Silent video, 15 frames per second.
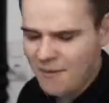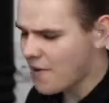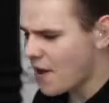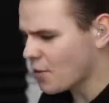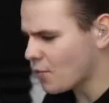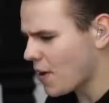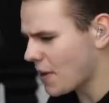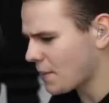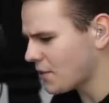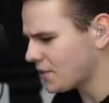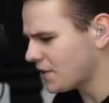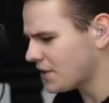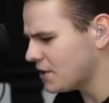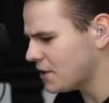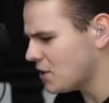And by the way, that was
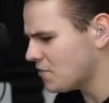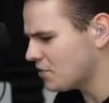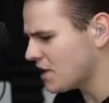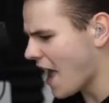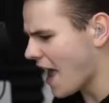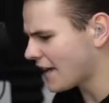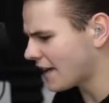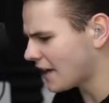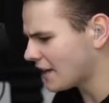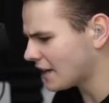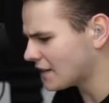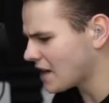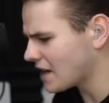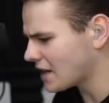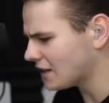a huge lag again.
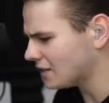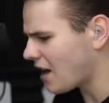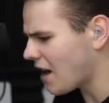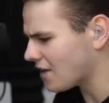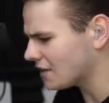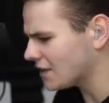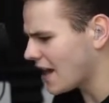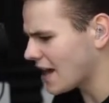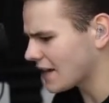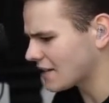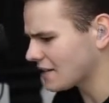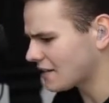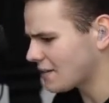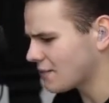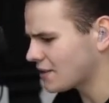There's like a lot of lags here.